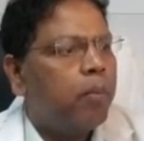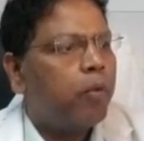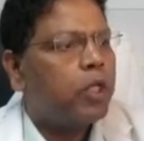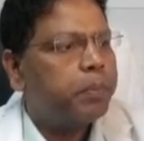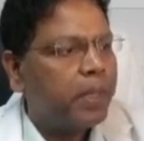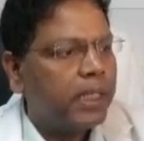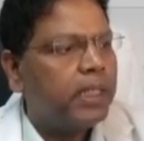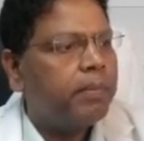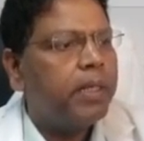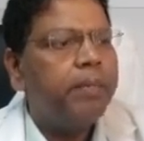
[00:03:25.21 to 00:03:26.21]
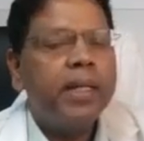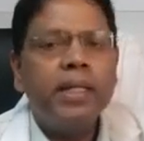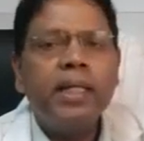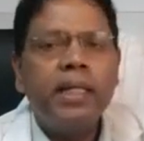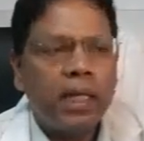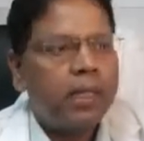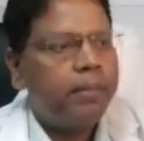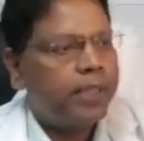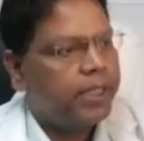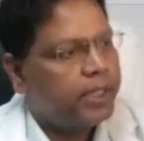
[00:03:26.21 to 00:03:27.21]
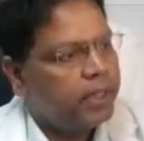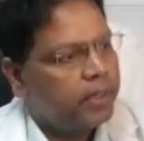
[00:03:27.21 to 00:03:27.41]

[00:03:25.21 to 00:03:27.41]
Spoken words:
prospectively maintained database